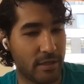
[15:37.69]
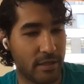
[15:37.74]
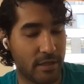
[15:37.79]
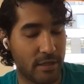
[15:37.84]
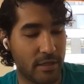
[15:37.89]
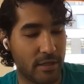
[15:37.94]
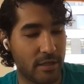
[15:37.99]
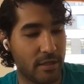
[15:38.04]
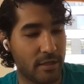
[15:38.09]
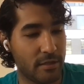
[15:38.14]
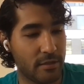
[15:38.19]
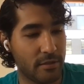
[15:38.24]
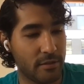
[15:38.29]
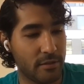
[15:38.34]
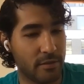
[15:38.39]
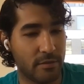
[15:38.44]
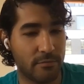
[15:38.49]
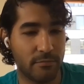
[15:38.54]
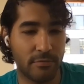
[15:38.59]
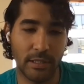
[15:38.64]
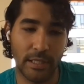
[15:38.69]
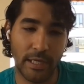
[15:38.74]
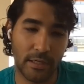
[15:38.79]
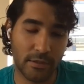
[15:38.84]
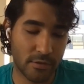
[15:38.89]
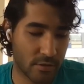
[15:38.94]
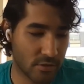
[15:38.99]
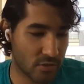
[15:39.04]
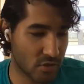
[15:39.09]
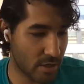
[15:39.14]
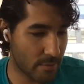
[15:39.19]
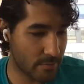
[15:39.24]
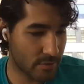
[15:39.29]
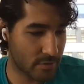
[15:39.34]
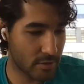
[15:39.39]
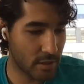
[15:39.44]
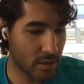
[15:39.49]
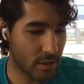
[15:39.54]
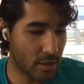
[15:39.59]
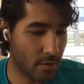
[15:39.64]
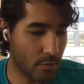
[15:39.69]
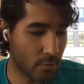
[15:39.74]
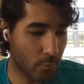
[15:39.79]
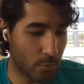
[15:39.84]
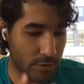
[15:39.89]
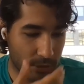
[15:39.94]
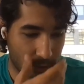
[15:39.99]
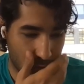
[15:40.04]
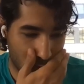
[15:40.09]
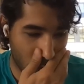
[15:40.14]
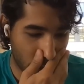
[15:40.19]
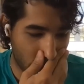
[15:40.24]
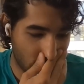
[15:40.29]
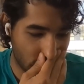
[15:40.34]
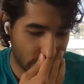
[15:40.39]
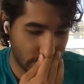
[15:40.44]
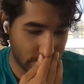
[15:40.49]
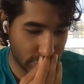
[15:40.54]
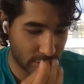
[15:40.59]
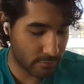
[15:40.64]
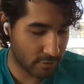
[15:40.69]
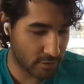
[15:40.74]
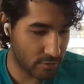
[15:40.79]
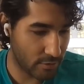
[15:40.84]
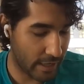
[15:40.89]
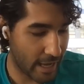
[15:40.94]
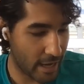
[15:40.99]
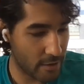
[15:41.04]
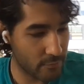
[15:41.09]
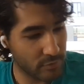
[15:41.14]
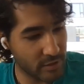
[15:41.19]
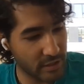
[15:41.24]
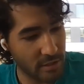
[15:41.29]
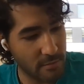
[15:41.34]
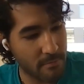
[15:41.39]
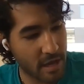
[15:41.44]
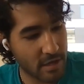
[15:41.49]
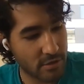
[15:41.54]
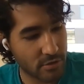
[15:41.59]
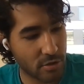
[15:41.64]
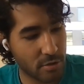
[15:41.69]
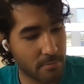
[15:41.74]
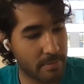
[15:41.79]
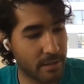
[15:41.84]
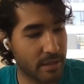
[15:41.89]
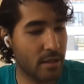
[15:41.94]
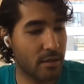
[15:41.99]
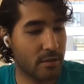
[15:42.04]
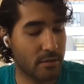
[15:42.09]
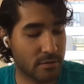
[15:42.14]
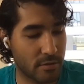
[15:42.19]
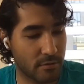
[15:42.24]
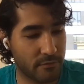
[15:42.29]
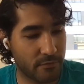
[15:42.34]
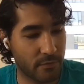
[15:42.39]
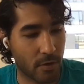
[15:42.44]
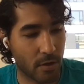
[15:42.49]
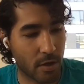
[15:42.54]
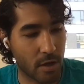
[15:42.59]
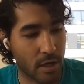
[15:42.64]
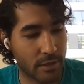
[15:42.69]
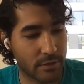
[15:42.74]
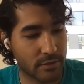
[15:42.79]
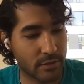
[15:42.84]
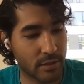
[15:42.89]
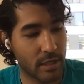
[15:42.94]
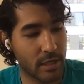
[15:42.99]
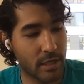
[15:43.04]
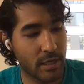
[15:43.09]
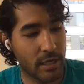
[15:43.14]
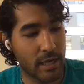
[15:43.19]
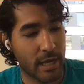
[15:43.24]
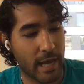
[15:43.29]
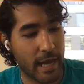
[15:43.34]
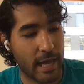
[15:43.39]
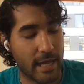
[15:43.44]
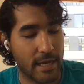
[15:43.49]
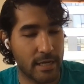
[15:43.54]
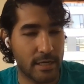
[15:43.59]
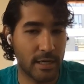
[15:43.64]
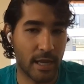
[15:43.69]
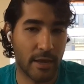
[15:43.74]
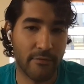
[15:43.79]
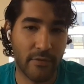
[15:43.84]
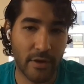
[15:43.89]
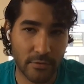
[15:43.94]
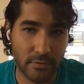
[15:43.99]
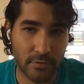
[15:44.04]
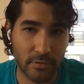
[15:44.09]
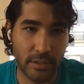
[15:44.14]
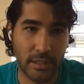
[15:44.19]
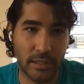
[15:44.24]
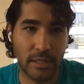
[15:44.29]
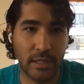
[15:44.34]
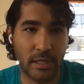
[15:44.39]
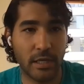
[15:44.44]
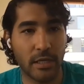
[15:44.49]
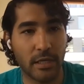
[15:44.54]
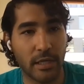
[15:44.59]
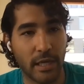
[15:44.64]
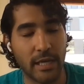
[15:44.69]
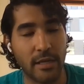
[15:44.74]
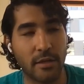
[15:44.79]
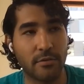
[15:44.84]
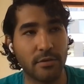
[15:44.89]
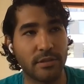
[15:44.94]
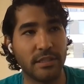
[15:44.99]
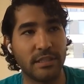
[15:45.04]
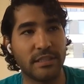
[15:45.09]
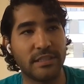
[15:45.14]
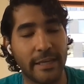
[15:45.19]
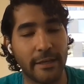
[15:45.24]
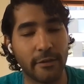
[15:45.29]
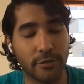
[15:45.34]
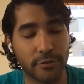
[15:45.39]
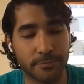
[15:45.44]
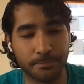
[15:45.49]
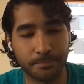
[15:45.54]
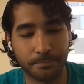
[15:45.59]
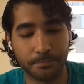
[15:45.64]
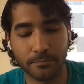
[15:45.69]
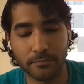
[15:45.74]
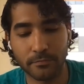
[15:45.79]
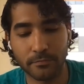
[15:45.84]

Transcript: the the relationships, which is obviously something you can't really measure, but then there's the food cost and eventually the increase in sales.